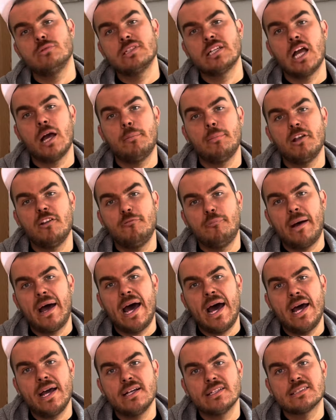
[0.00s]
a couple of
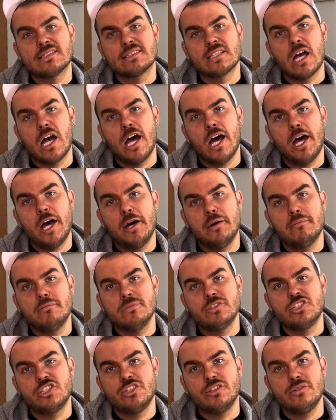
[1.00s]
bags
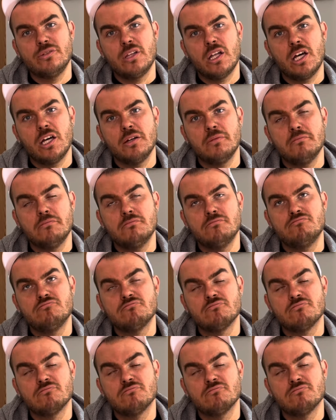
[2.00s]
to them